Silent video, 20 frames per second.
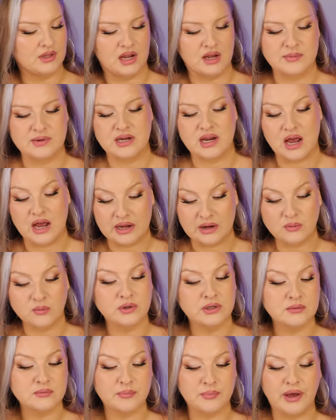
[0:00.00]
I mean, I
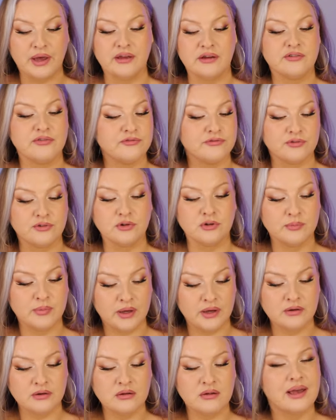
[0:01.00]
wouldn't buy a full
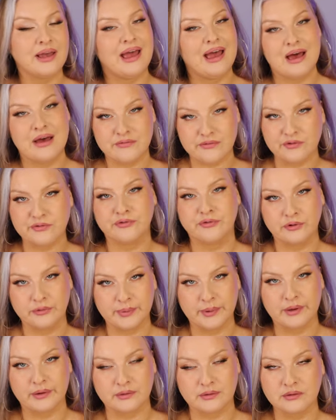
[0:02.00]
bottle. I have a full
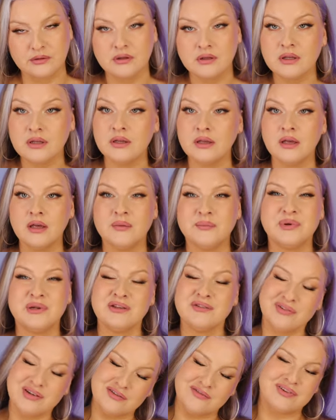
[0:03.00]
bottle, but
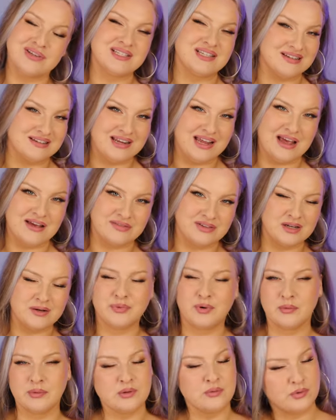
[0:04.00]
even if I didn't have it,
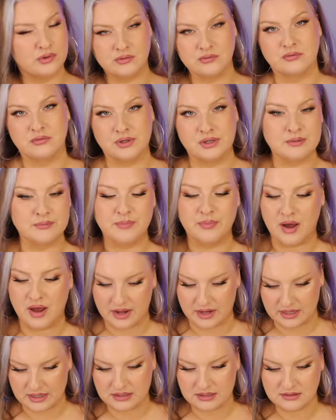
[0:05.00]
I probably wouldn't
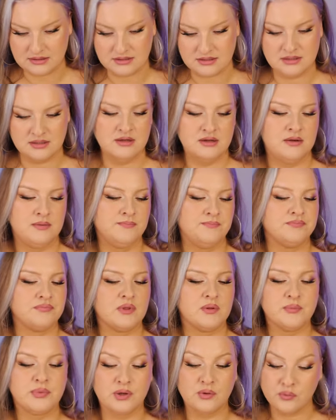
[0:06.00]
rebuy it.
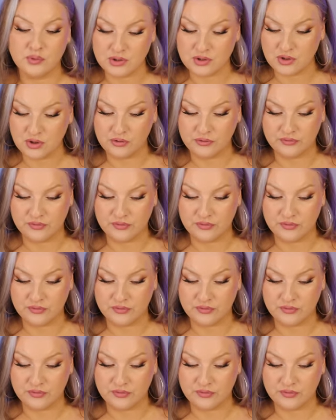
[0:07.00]
But I would go